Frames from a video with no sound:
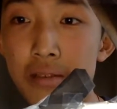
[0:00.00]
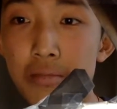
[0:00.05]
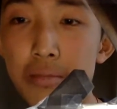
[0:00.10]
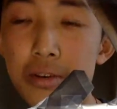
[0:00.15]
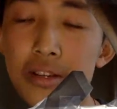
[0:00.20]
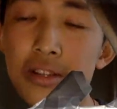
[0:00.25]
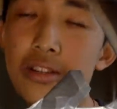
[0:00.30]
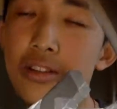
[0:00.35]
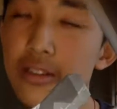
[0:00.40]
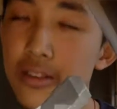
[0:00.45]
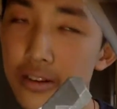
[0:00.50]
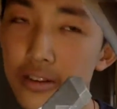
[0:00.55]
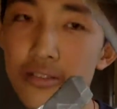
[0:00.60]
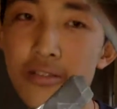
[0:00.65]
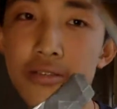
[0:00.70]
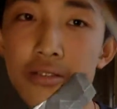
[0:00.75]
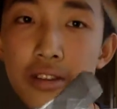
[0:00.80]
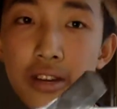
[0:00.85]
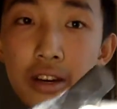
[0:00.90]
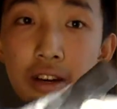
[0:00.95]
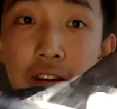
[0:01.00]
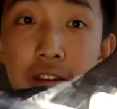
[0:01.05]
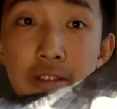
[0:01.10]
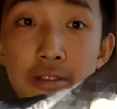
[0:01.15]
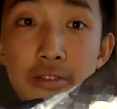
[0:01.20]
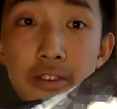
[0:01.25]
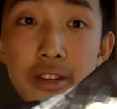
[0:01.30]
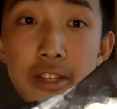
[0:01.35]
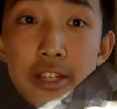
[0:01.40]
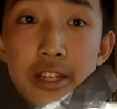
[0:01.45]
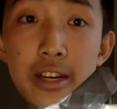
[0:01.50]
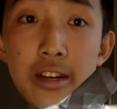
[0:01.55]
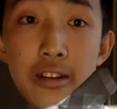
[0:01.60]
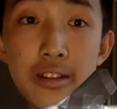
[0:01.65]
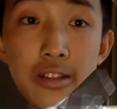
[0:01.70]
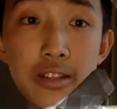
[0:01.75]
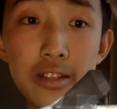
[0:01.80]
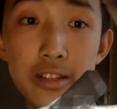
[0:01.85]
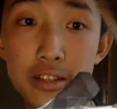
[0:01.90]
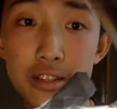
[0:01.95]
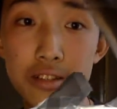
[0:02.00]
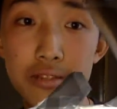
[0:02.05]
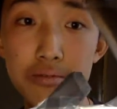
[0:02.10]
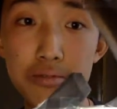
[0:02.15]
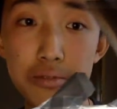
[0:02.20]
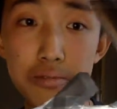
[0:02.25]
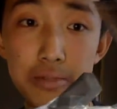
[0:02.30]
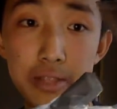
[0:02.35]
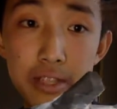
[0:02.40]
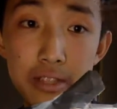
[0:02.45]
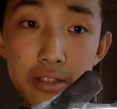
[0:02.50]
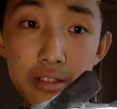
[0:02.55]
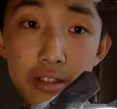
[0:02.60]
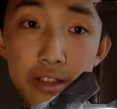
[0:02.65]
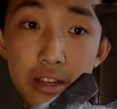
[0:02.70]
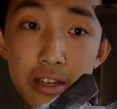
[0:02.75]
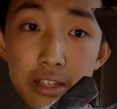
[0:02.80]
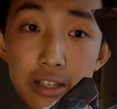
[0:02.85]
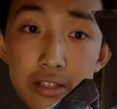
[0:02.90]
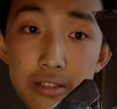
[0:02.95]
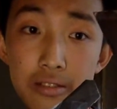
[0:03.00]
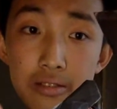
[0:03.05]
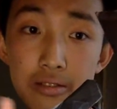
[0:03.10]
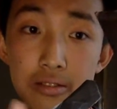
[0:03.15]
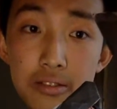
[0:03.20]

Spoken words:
but the functionality would be lost.